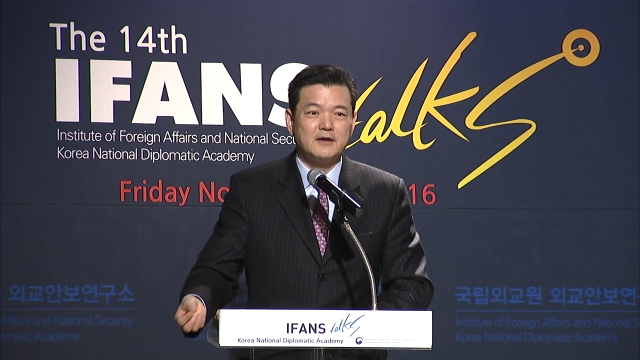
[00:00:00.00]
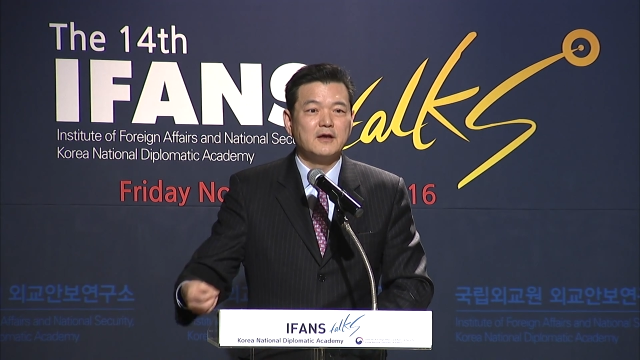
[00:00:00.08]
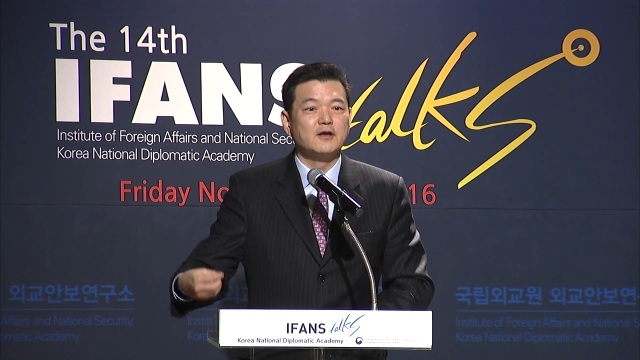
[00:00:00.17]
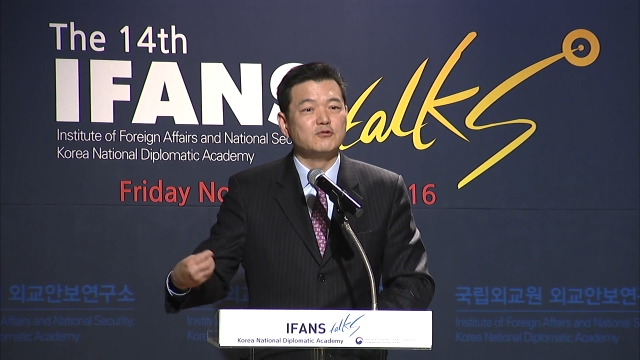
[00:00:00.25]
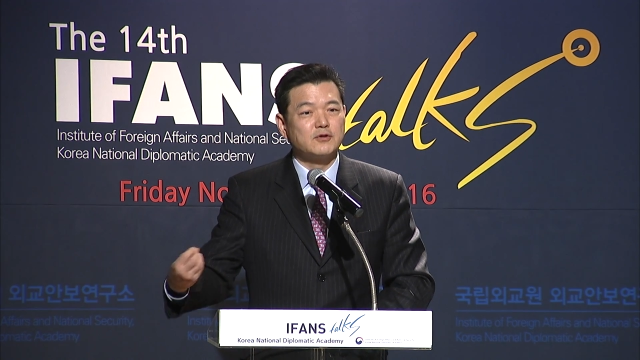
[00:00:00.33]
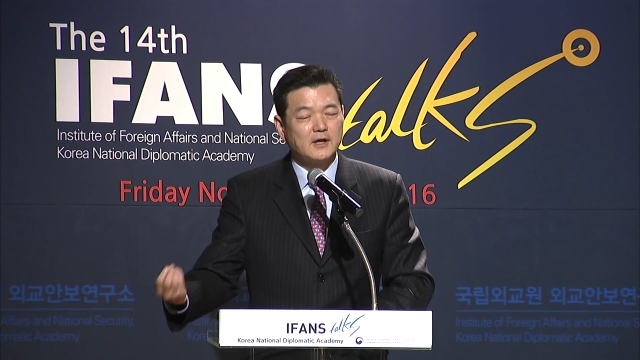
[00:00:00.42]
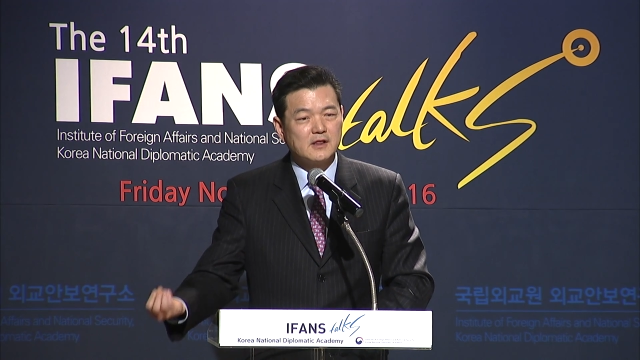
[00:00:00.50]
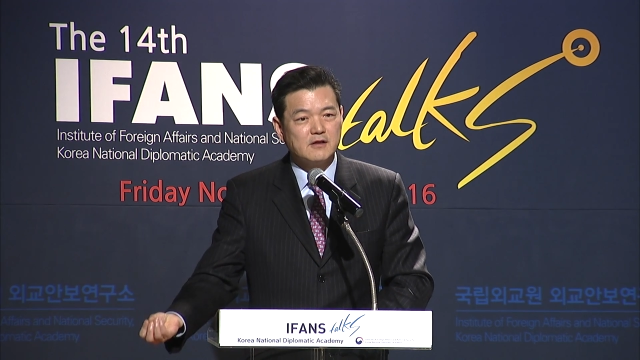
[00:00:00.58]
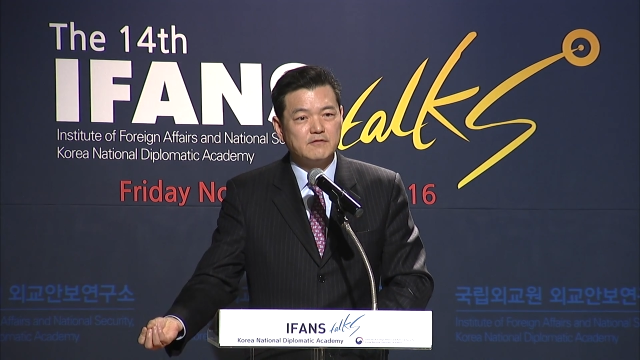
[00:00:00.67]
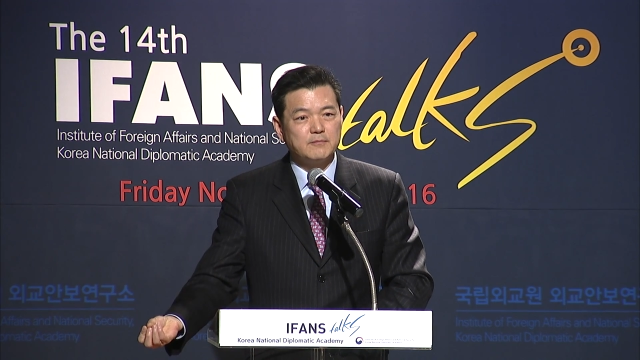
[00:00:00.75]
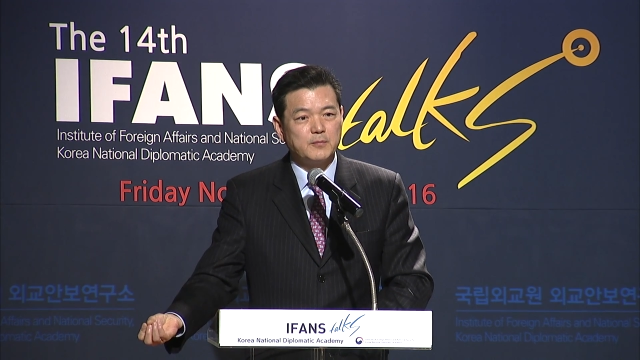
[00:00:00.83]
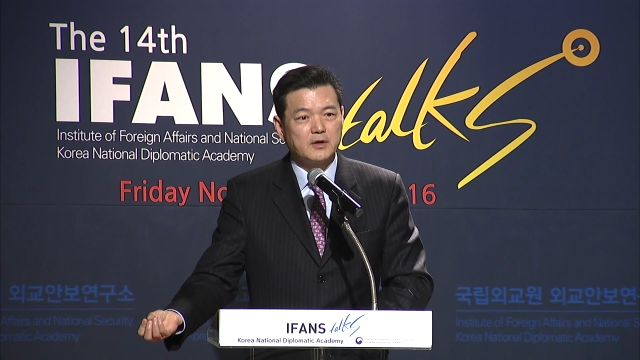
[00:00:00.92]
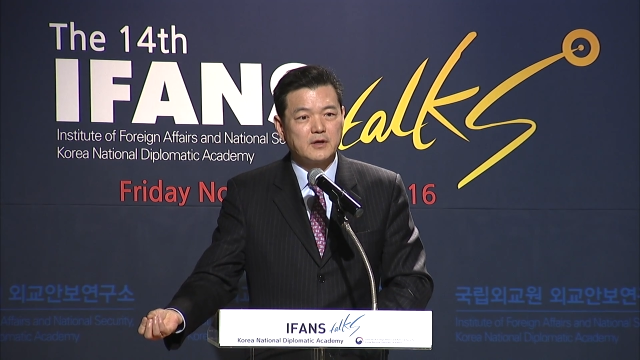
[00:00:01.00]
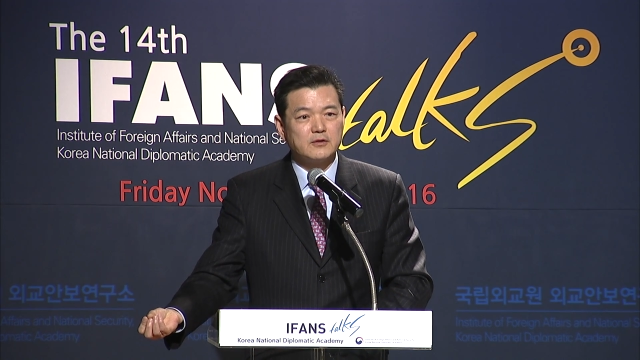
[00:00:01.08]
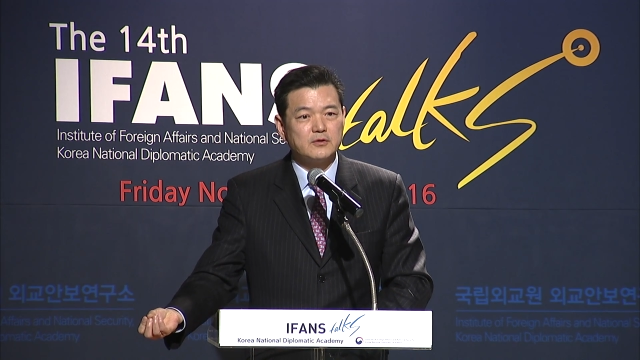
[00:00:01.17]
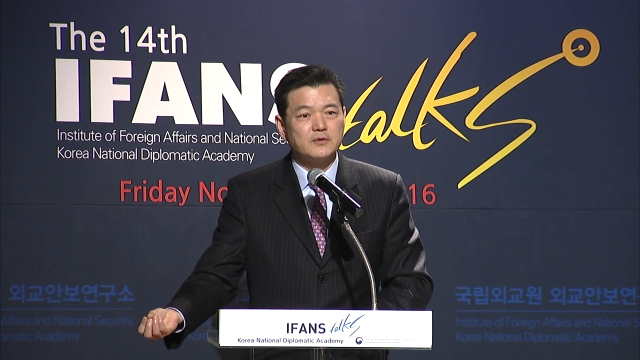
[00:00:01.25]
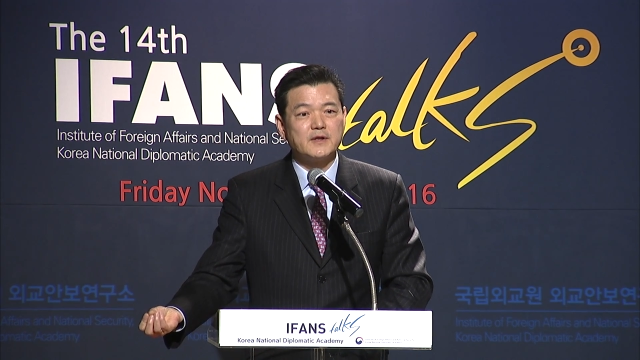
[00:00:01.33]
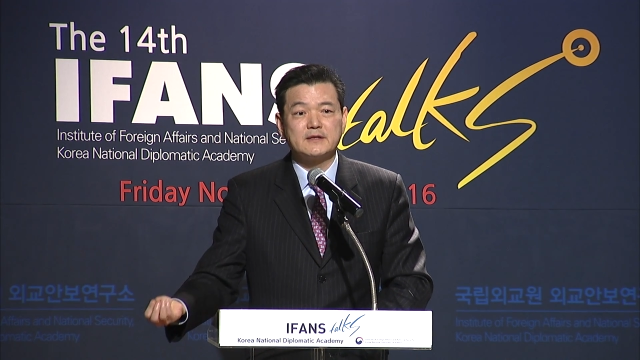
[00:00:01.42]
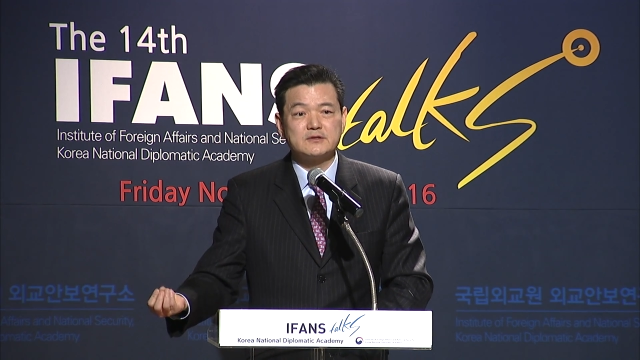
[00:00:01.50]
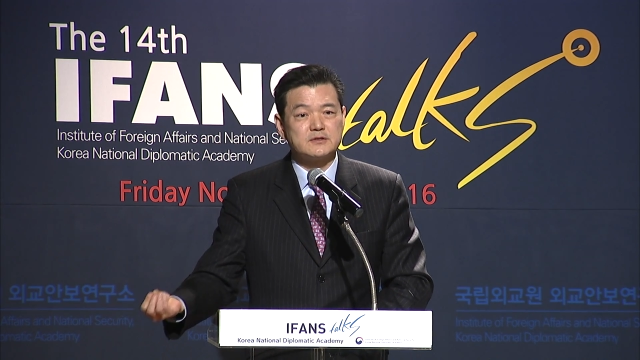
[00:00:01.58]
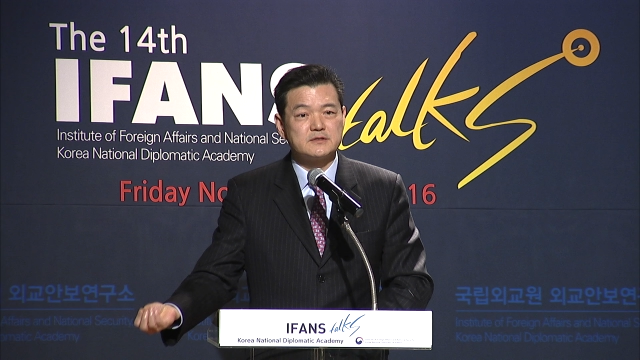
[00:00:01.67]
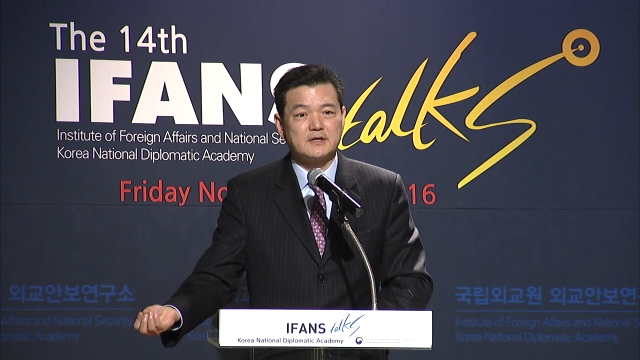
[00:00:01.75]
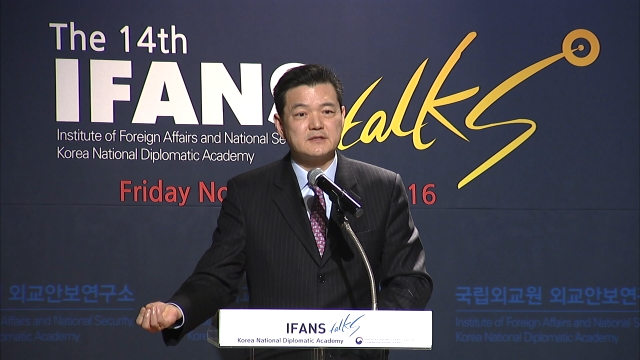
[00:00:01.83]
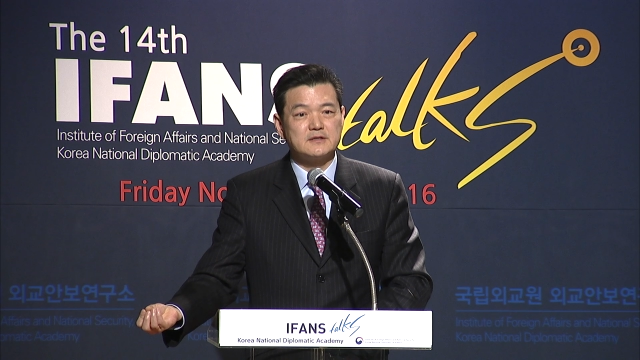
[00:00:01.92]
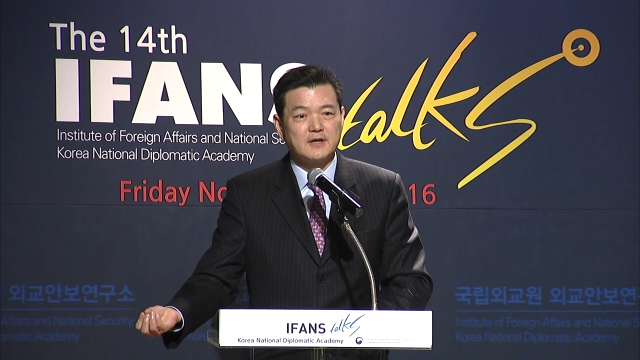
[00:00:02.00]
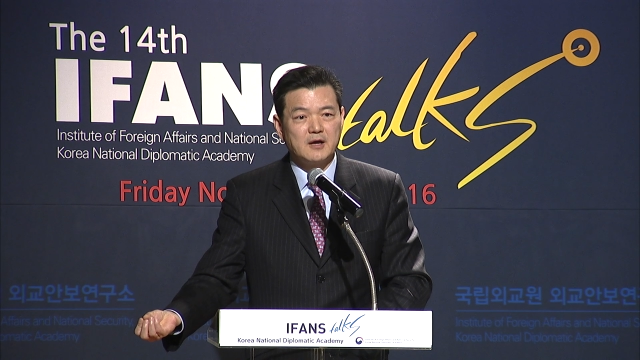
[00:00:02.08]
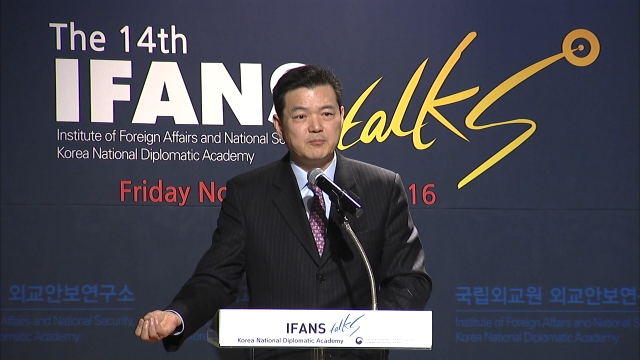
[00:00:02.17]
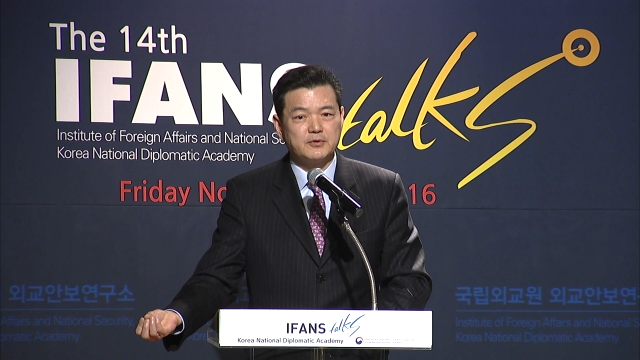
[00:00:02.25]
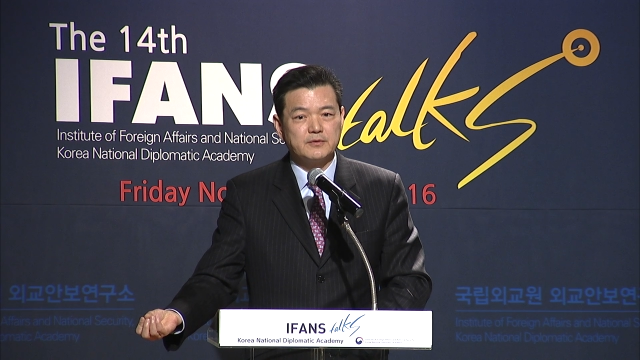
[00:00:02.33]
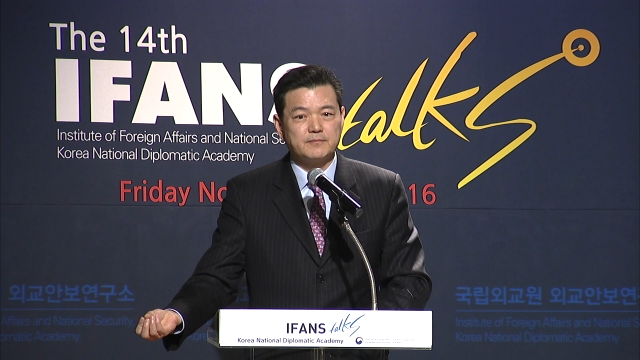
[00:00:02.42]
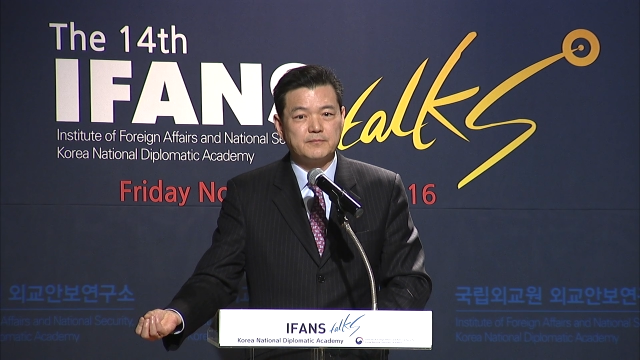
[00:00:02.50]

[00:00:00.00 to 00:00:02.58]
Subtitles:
and you can live in Pyongyang. No, that just doesn't happen.